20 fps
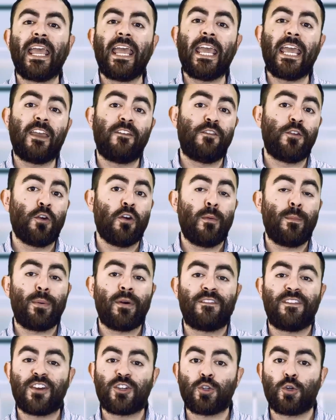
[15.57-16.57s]
If you're a
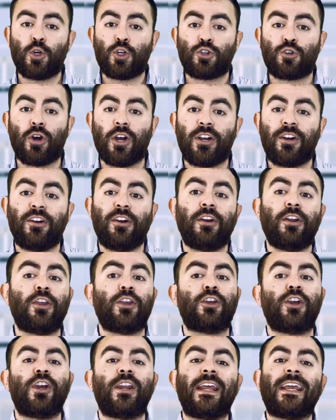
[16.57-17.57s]
professional trucker,
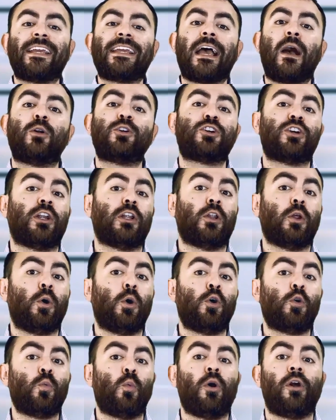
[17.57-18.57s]
you're going to encounter a
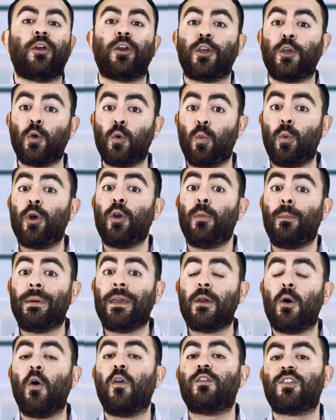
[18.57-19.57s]
load where you will
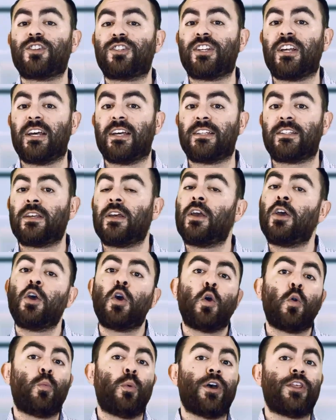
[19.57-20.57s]
be oversized,
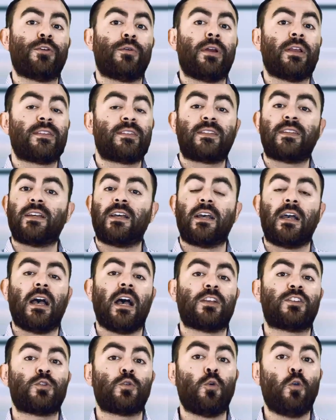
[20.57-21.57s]
whether it's a
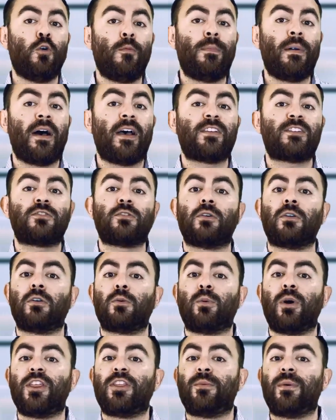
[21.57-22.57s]
school bus or
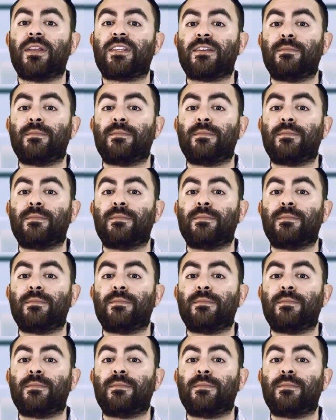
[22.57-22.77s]
whether it's a